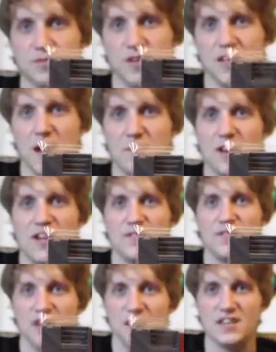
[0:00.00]
which I'm really happy
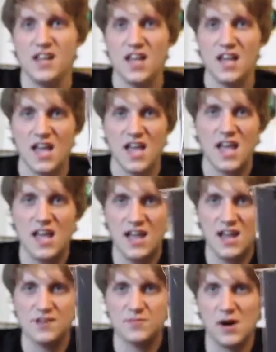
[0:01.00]
to have done,
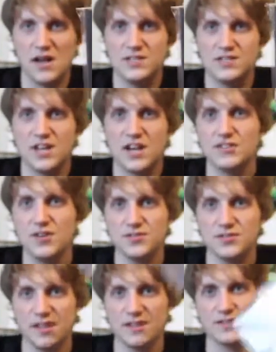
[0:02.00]
and my G.I.
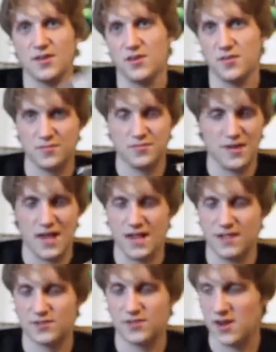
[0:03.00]
Joe set. So
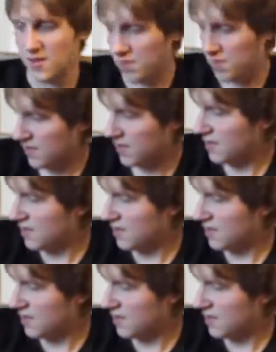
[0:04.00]
that's great.